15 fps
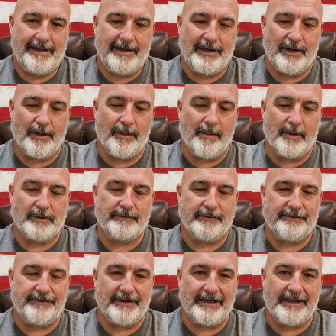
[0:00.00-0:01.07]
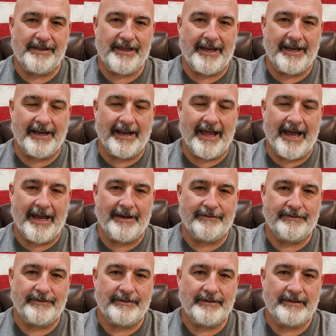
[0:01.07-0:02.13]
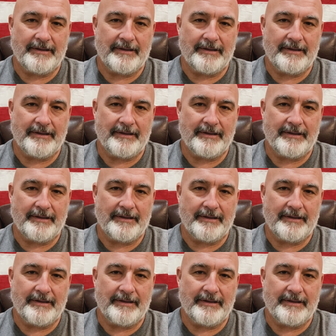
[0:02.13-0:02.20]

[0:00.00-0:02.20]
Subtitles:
You know, the most fulfilling thing in life